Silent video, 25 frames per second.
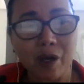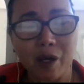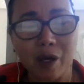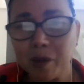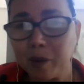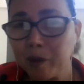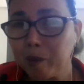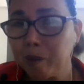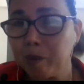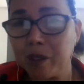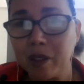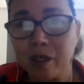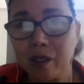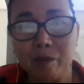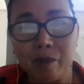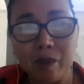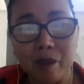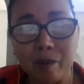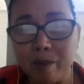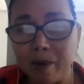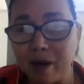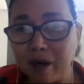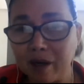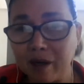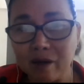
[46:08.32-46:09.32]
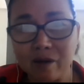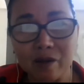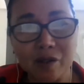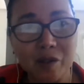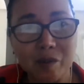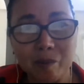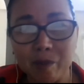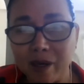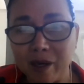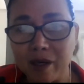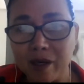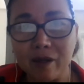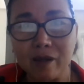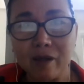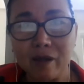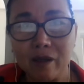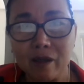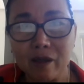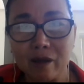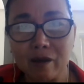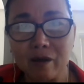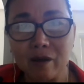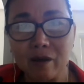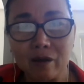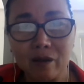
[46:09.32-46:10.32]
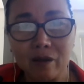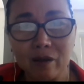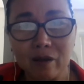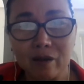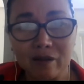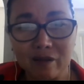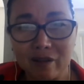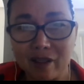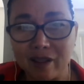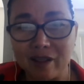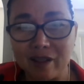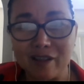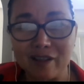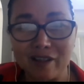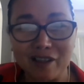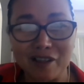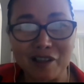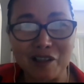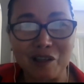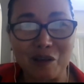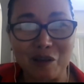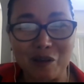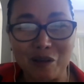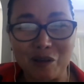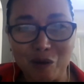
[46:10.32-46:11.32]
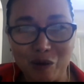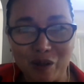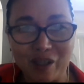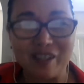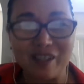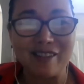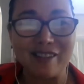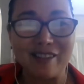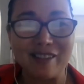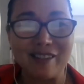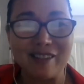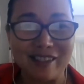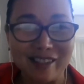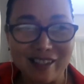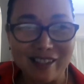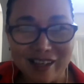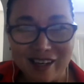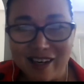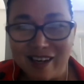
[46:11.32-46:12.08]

Airbnb buyers buying here like crazy.